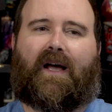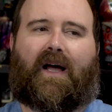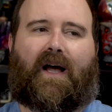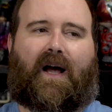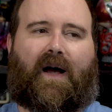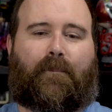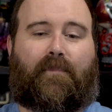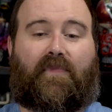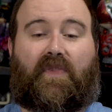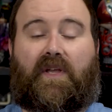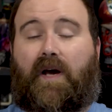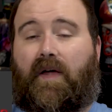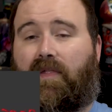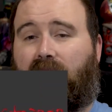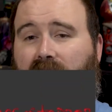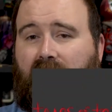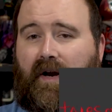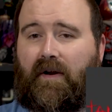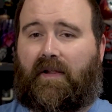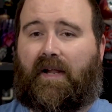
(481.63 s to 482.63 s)
The
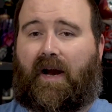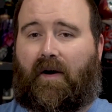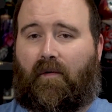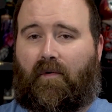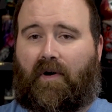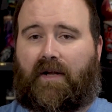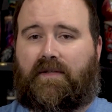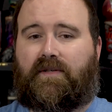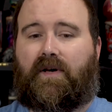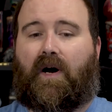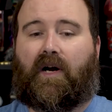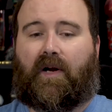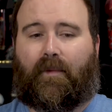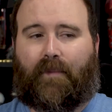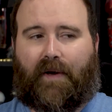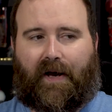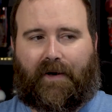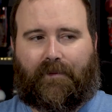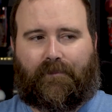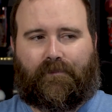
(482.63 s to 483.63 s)
other year that I want to talk
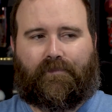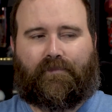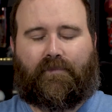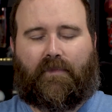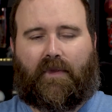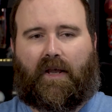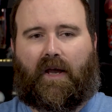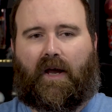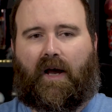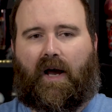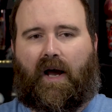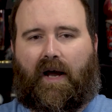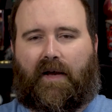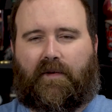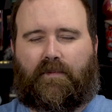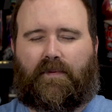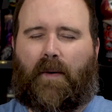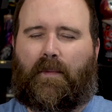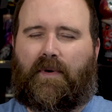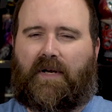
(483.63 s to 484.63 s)
about
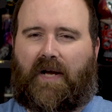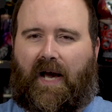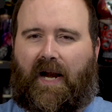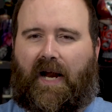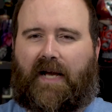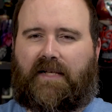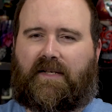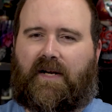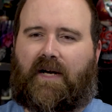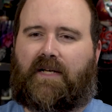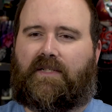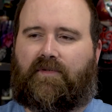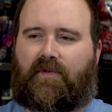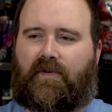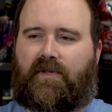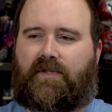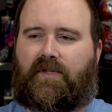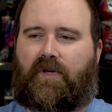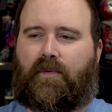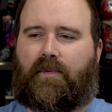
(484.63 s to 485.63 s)
is probably not as
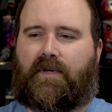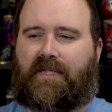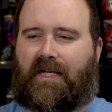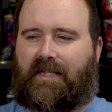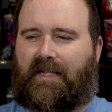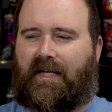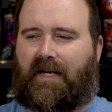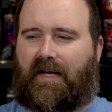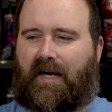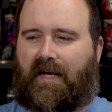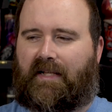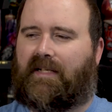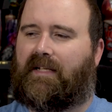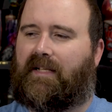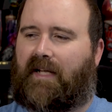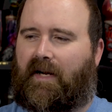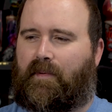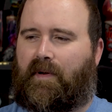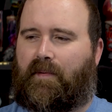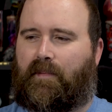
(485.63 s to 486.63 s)
controversial, because I think a
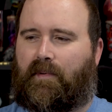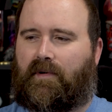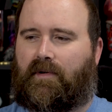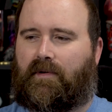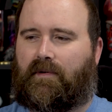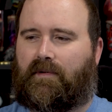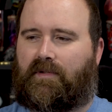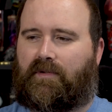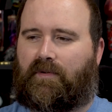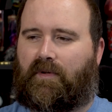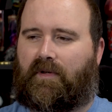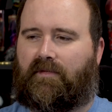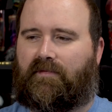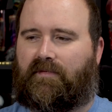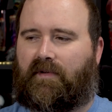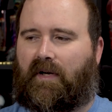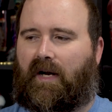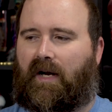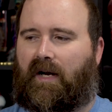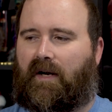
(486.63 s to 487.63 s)
lot of people sort
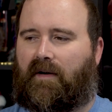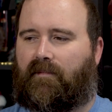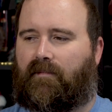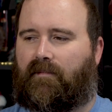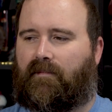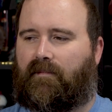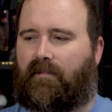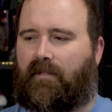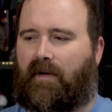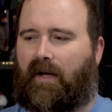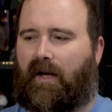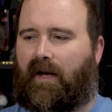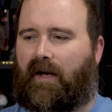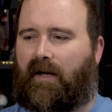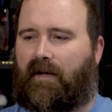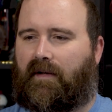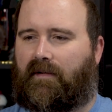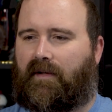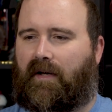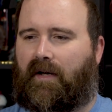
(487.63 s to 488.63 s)
of
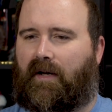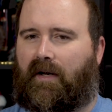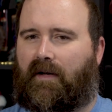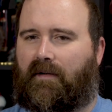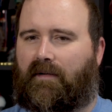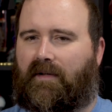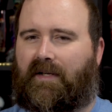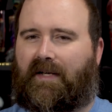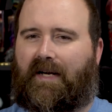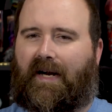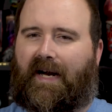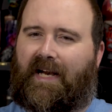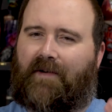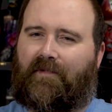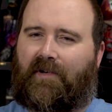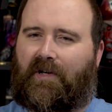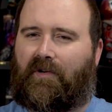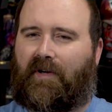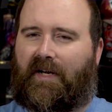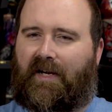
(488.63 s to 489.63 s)
kind
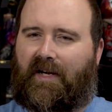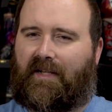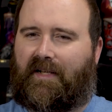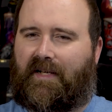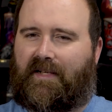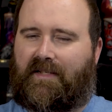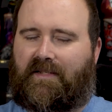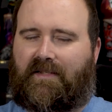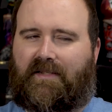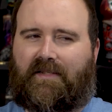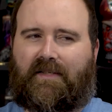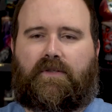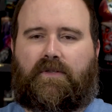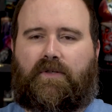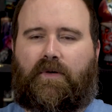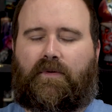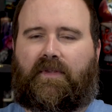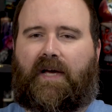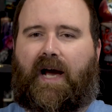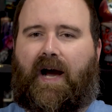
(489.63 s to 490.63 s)
of agree on this.
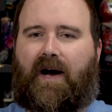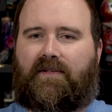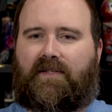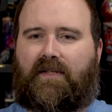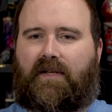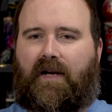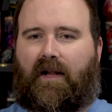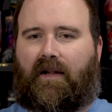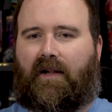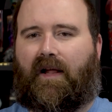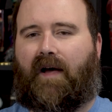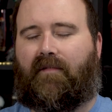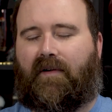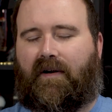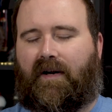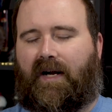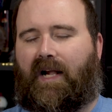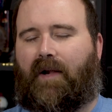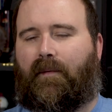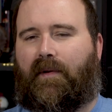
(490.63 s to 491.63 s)

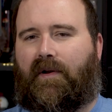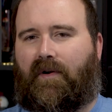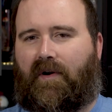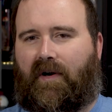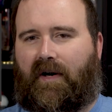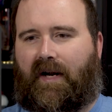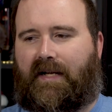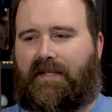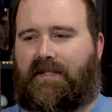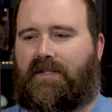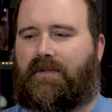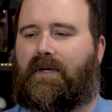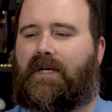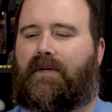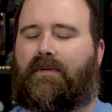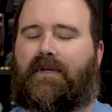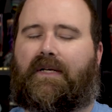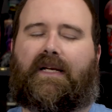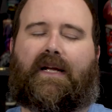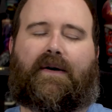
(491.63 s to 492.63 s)
2011, Halloween Horror Nights
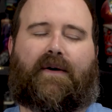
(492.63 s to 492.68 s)
21.